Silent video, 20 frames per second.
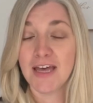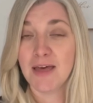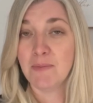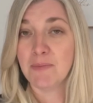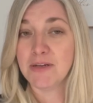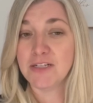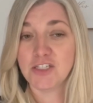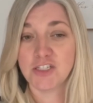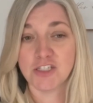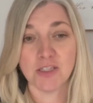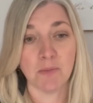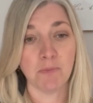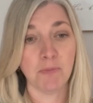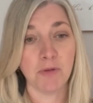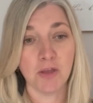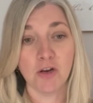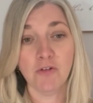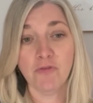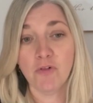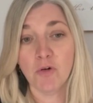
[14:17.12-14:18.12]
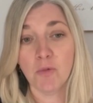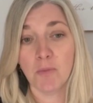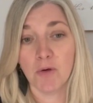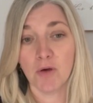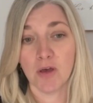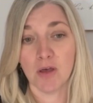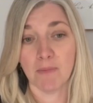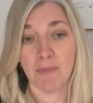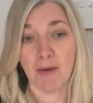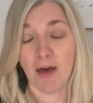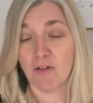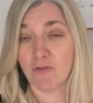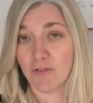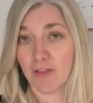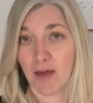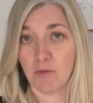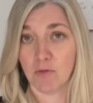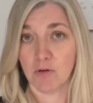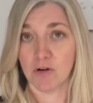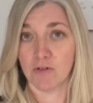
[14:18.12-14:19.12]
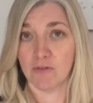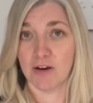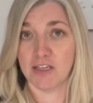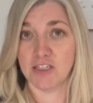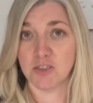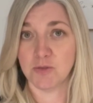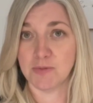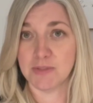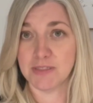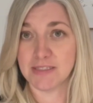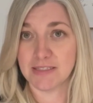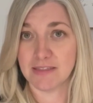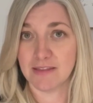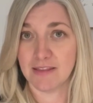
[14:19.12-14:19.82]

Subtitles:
but it's just a beautiful book about flower arrangements